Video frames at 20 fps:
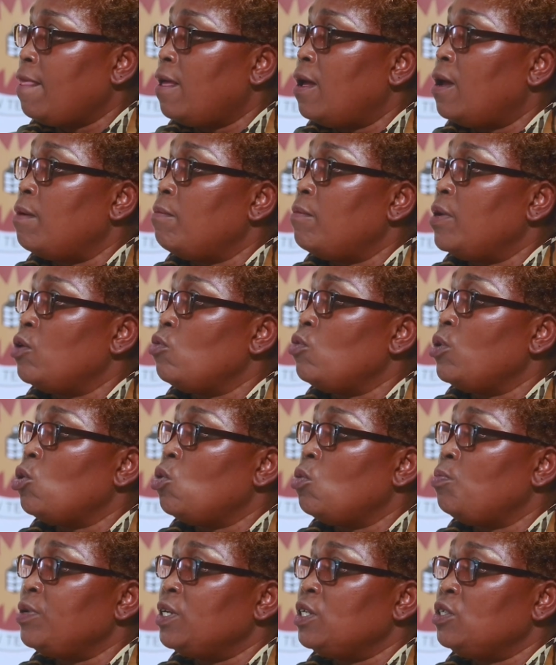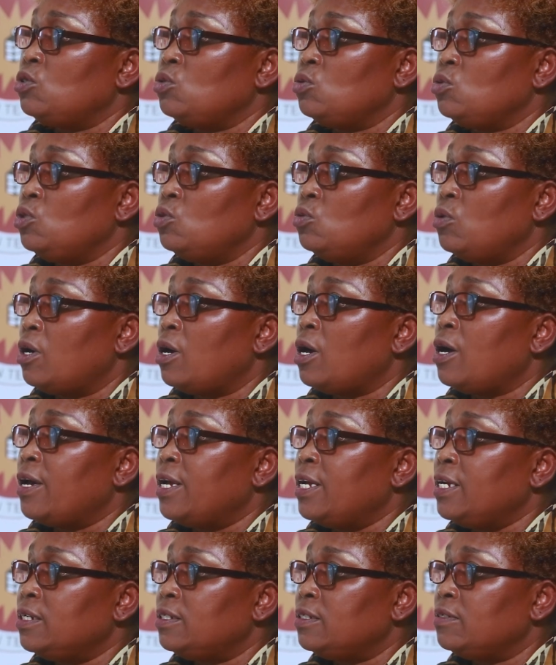and we're hoping to do
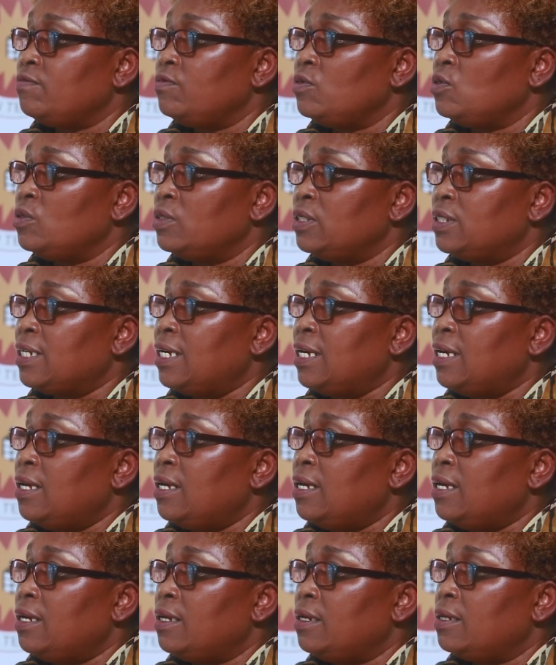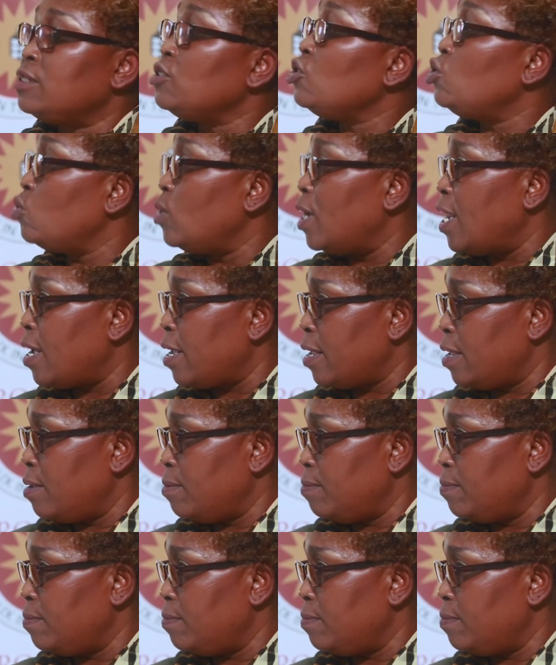our interviews in July.